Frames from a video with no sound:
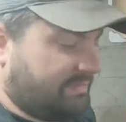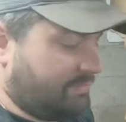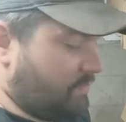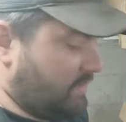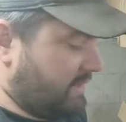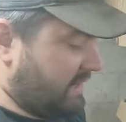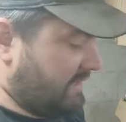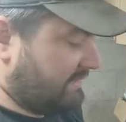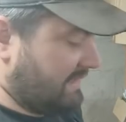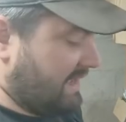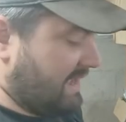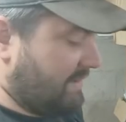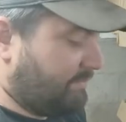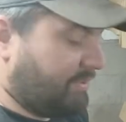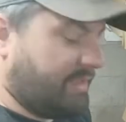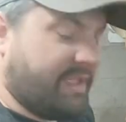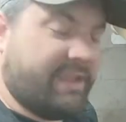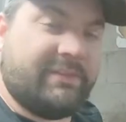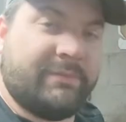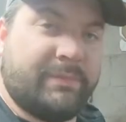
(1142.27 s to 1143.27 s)
We'll get that
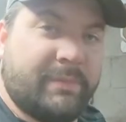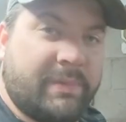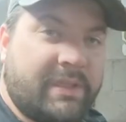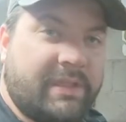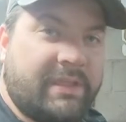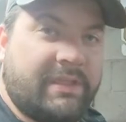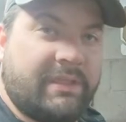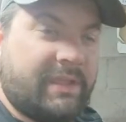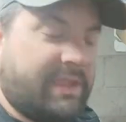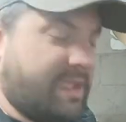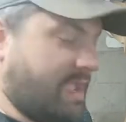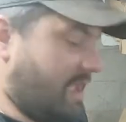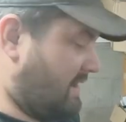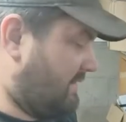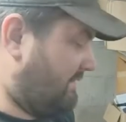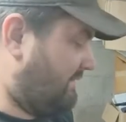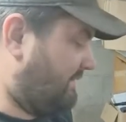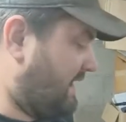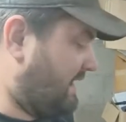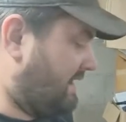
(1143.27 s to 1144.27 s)
placement kind
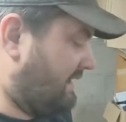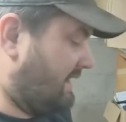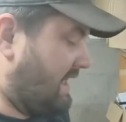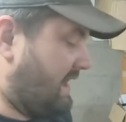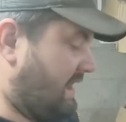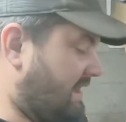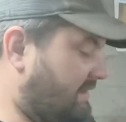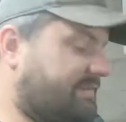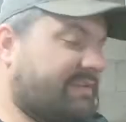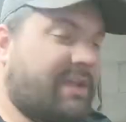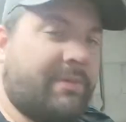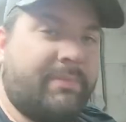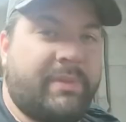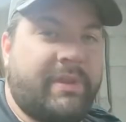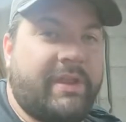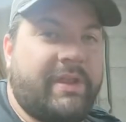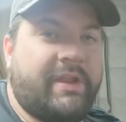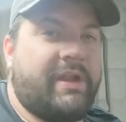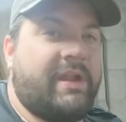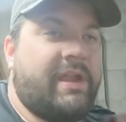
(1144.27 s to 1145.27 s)
of finalized up
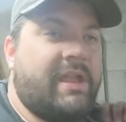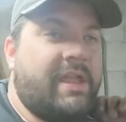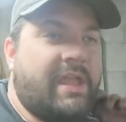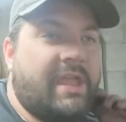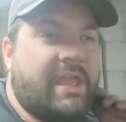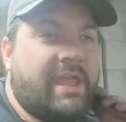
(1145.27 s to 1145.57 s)
here.